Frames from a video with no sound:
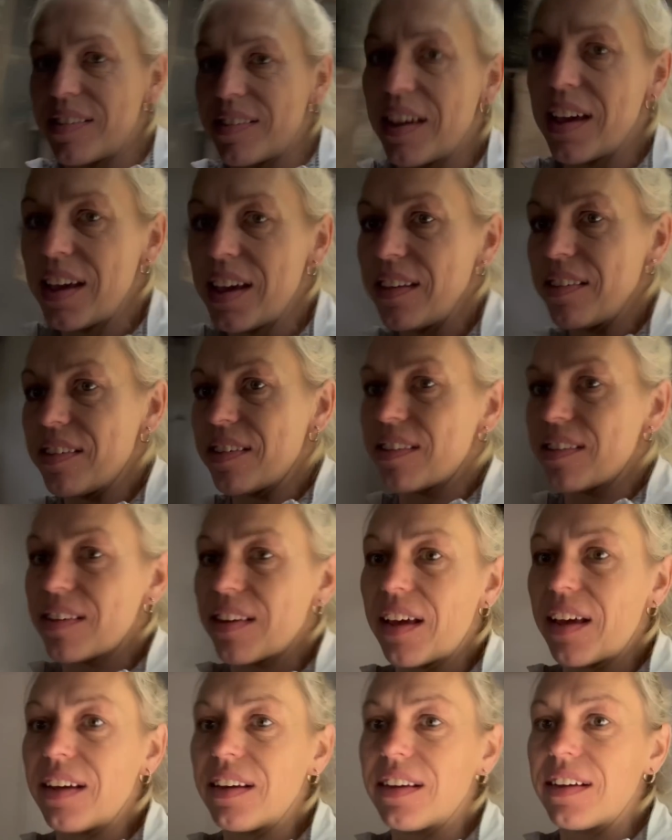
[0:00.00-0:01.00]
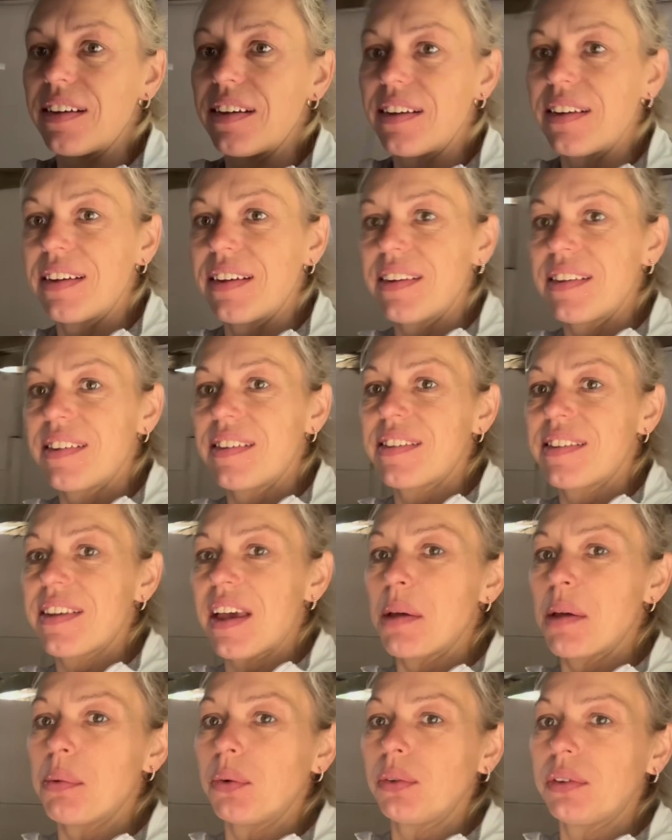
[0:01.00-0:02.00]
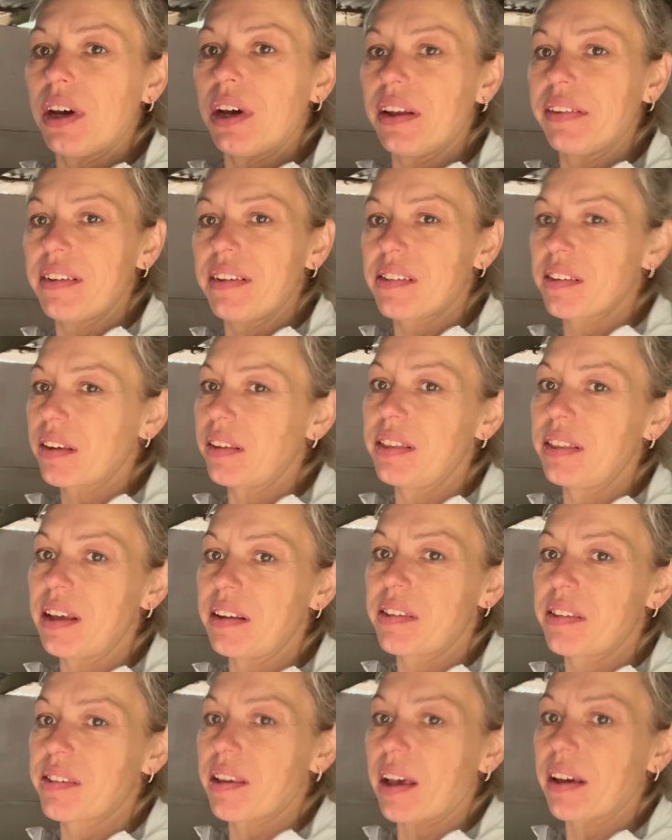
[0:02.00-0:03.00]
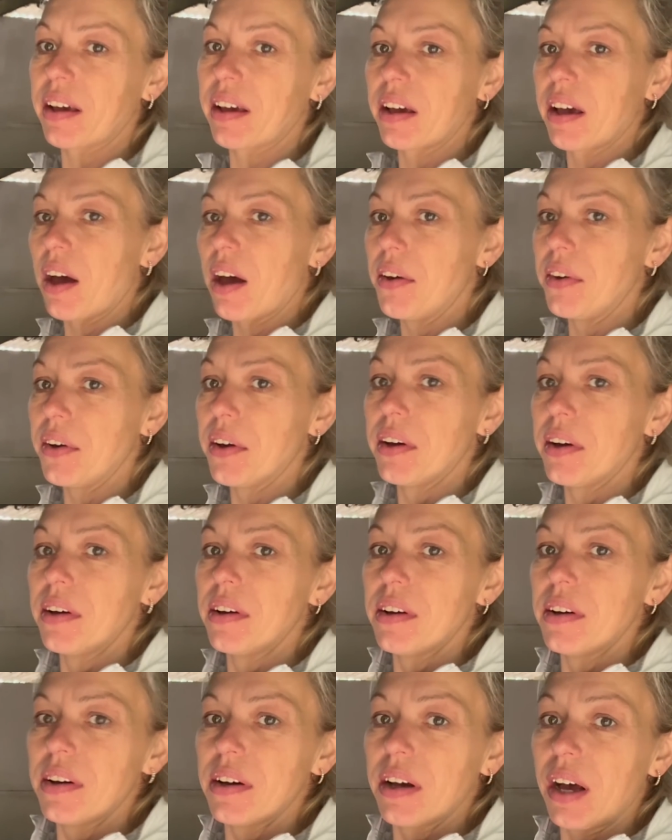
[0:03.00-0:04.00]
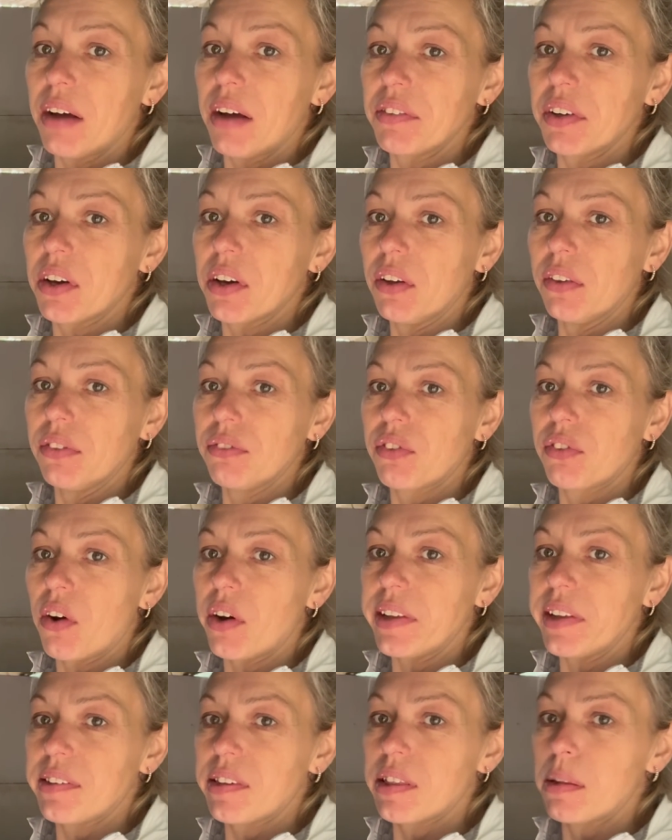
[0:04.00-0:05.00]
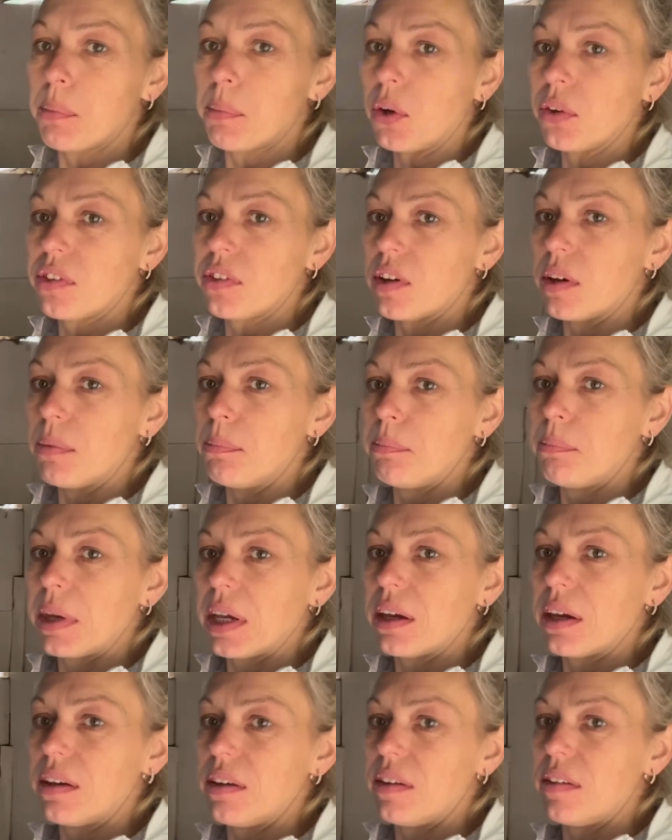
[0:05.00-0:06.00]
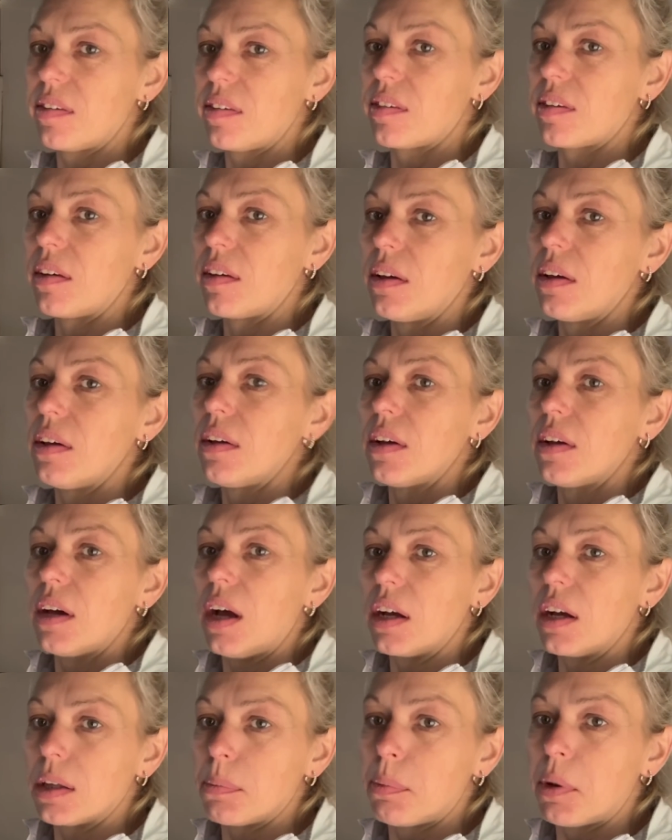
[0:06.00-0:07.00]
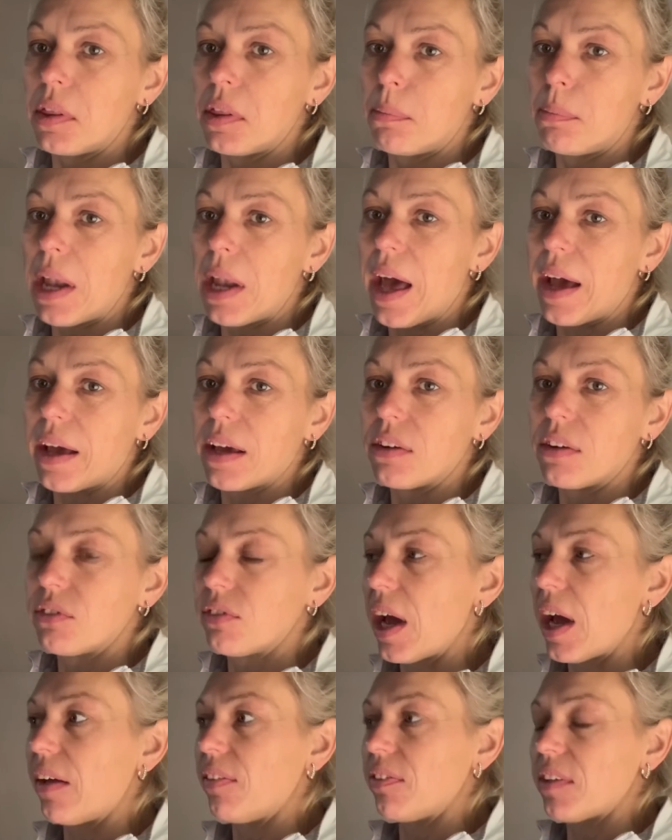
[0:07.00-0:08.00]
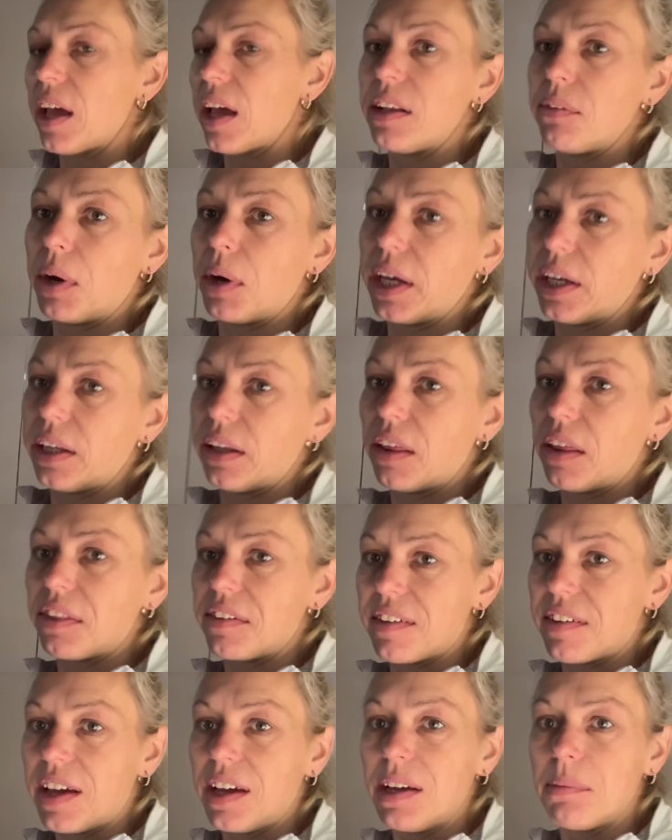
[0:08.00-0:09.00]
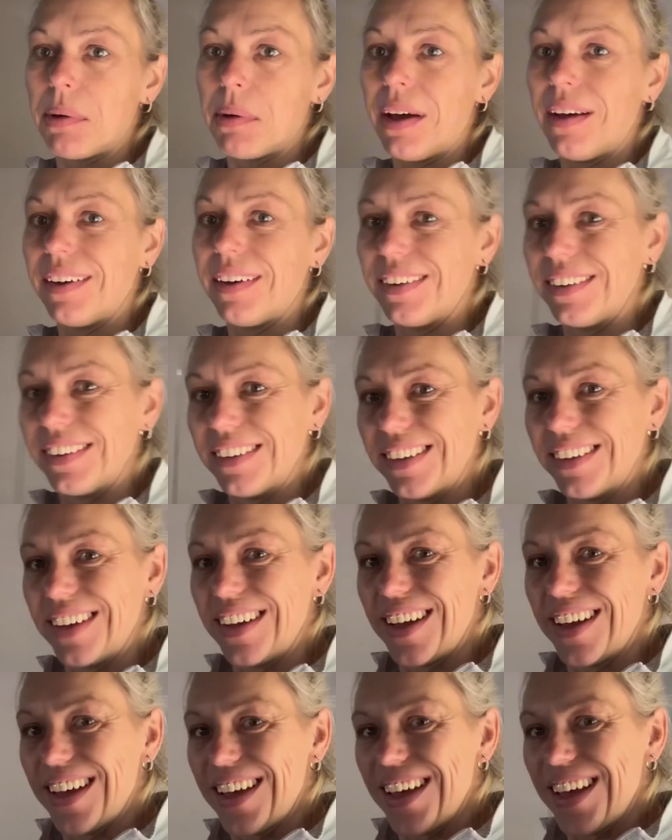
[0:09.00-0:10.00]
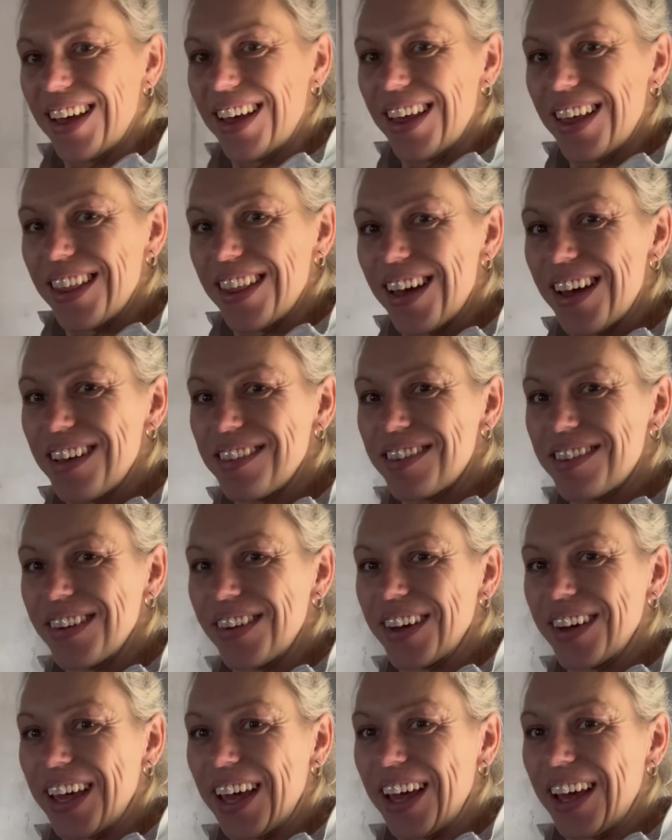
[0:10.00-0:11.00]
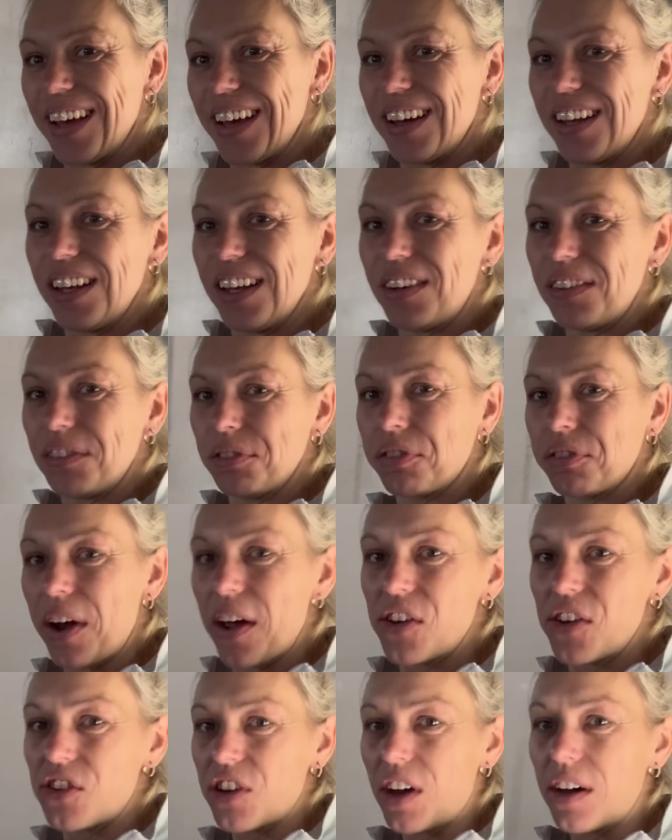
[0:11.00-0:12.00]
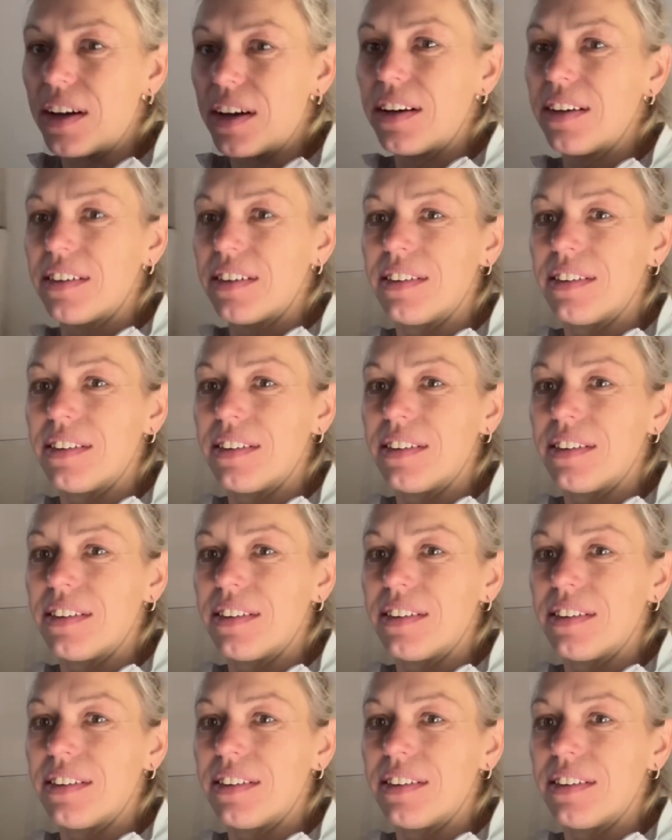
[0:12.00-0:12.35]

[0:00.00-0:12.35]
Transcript: his stable done. It's going to need a second coat. I haven't gone right to the bottom because I'm going to put the black round it anyway another day, but that's looking a lot fresher